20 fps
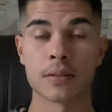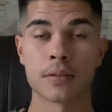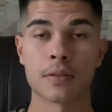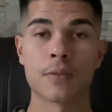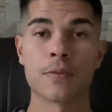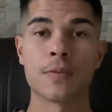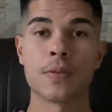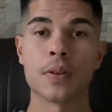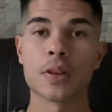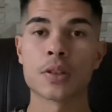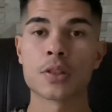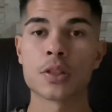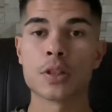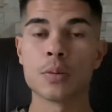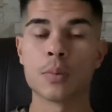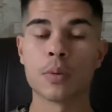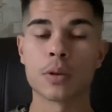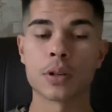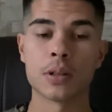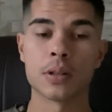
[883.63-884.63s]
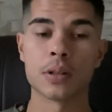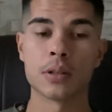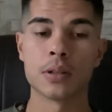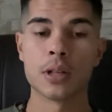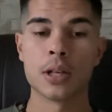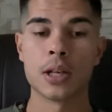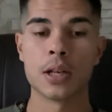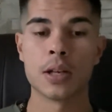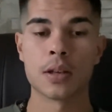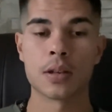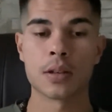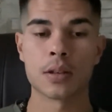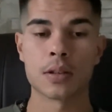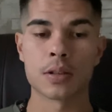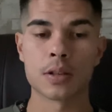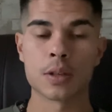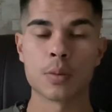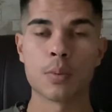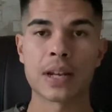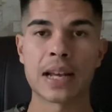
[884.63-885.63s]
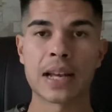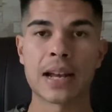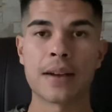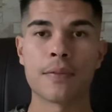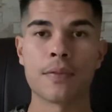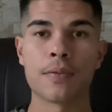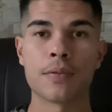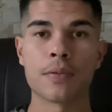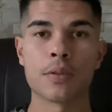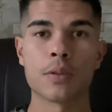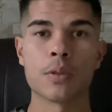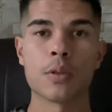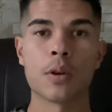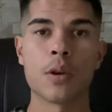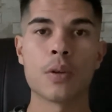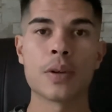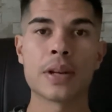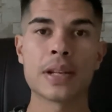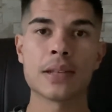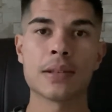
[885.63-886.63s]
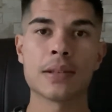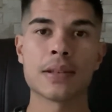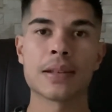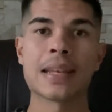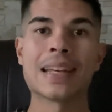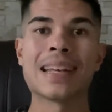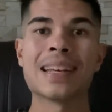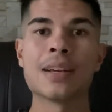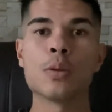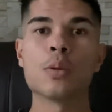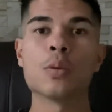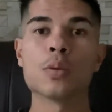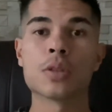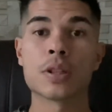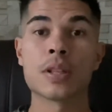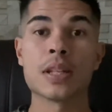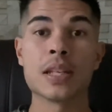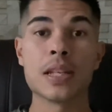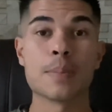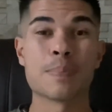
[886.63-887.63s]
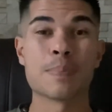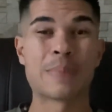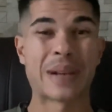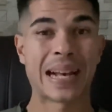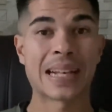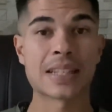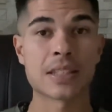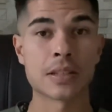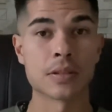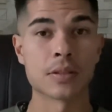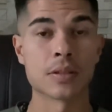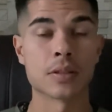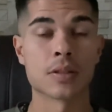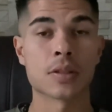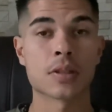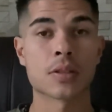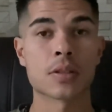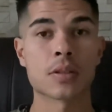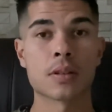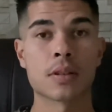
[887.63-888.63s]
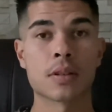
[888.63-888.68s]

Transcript: First, you want to have not only healed the patterns